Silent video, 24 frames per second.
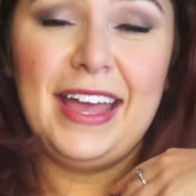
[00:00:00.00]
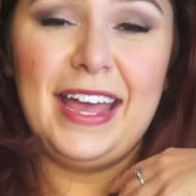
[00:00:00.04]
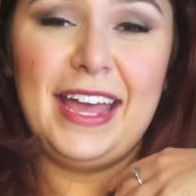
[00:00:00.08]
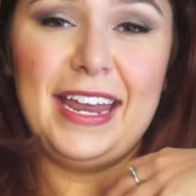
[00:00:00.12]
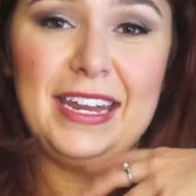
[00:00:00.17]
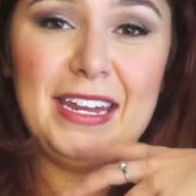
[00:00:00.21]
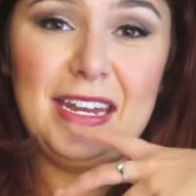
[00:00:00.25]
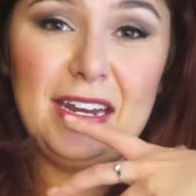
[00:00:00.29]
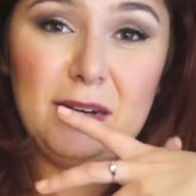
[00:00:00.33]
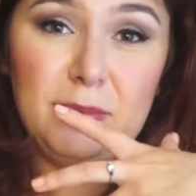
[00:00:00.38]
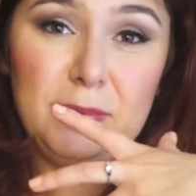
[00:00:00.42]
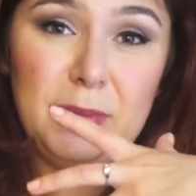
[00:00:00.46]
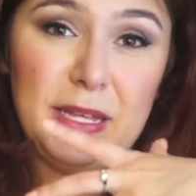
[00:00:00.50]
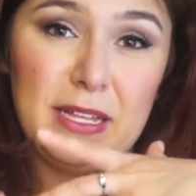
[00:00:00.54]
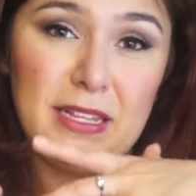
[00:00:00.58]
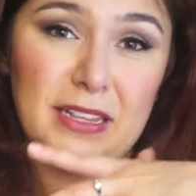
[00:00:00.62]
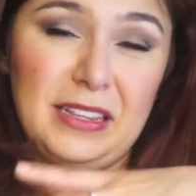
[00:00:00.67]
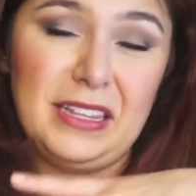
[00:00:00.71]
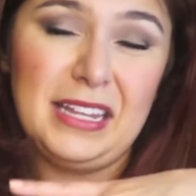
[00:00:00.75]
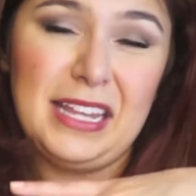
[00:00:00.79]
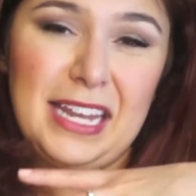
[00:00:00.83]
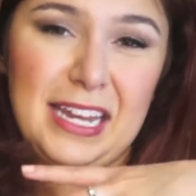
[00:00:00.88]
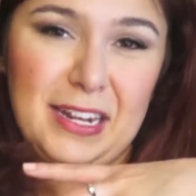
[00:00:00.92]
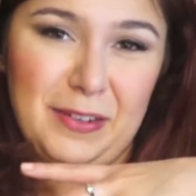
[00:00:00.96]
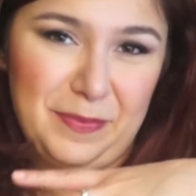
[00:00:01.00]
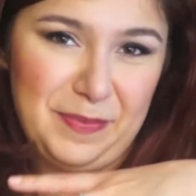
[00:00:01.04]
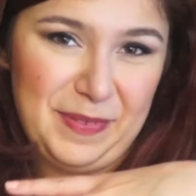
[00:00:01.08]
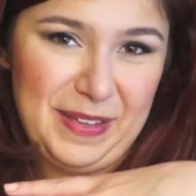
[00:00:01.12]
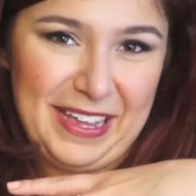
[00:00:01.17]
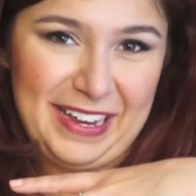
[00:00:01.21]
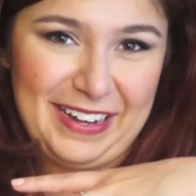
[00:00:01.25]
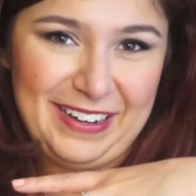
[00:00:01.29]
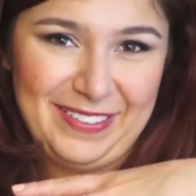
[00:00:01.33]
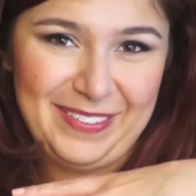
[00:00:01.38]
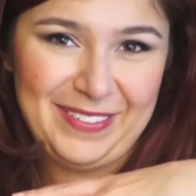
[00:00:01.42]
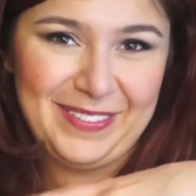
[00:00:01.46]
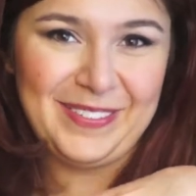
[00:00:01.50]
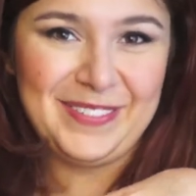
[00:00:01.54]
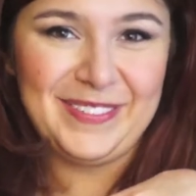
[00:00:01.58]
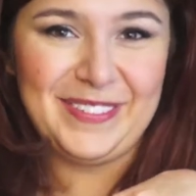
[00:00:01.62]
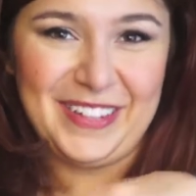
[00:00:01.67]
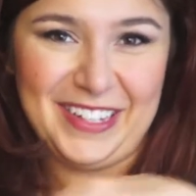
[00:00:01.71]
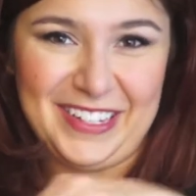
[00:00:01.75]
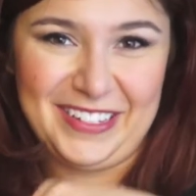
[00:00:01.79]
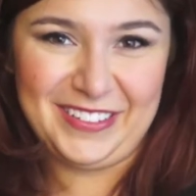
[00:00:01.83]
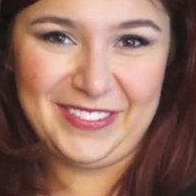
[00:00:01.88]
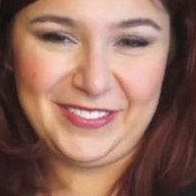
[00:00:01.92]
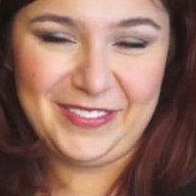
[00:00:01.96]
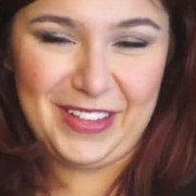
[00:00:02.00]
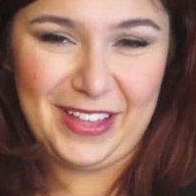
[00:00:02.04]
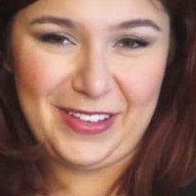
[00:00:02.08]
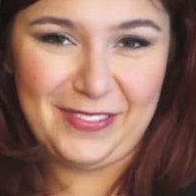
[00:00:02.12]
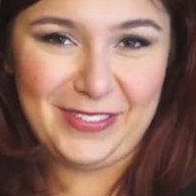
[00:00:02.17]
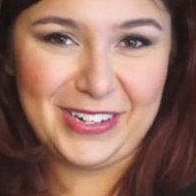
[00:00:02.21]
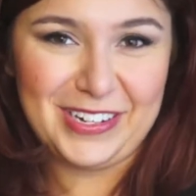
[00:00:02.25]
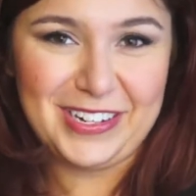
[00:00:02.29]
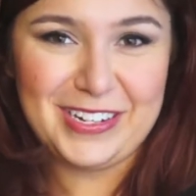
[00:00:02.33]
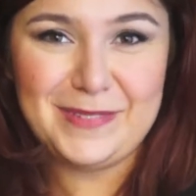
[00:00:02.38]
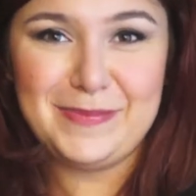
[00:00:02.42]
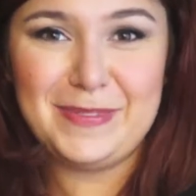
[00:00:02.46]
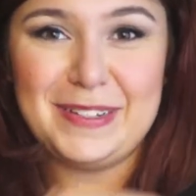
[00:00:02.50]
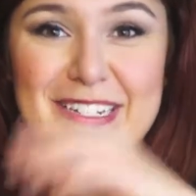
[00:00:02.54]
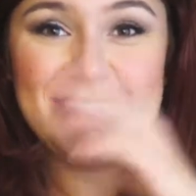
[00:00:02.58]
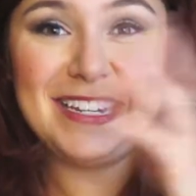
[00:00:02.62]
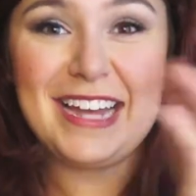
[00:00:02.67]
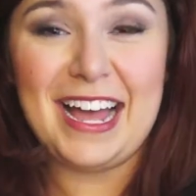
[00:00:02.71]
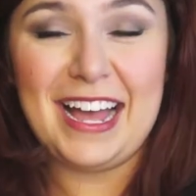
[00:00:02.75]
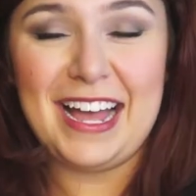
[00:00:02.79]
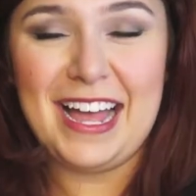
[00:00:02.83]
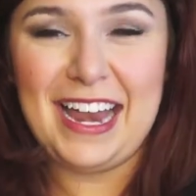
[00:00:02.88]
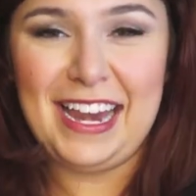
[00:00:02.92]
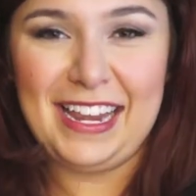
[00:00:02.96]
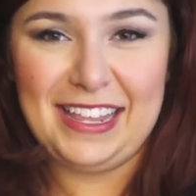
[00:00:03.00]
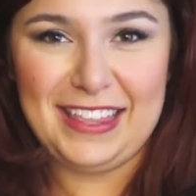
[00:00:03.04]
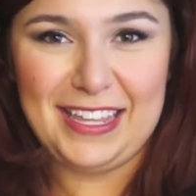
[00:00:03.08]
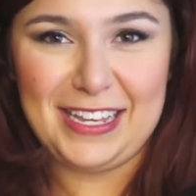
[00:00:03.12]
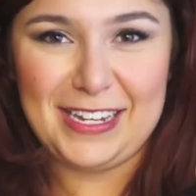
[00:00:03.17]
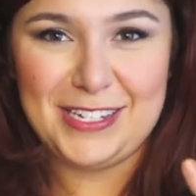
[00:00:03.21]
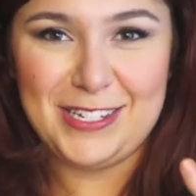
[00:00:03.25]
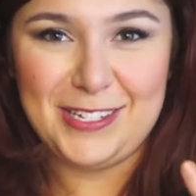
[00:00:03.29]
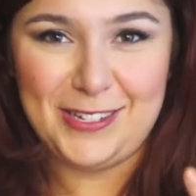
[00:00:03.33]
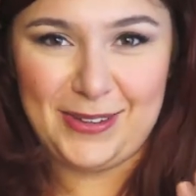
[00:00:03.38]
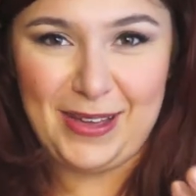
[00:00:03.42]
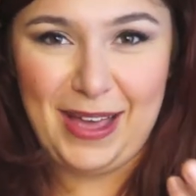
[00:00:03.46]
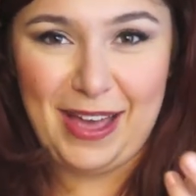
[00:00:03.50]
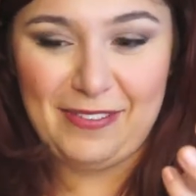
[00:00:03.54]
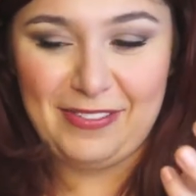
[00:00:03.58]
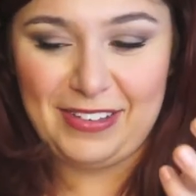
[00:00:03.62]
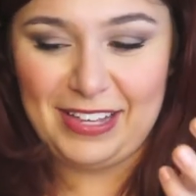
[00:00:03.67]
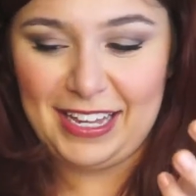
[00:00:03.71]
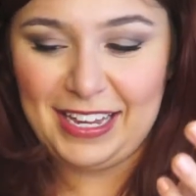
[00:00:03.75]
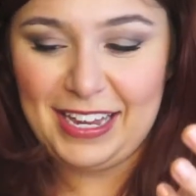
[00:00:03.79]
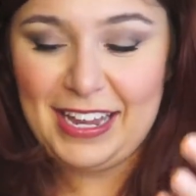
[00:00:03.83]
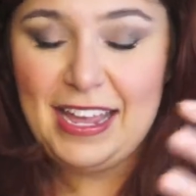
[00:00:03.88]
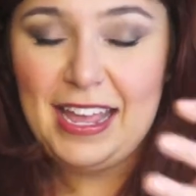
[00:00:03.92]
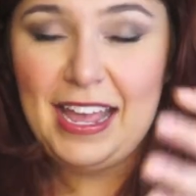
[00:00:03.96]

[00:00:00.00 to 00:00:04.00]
and it'll be a little bit fall flavored, but not anything too heavy.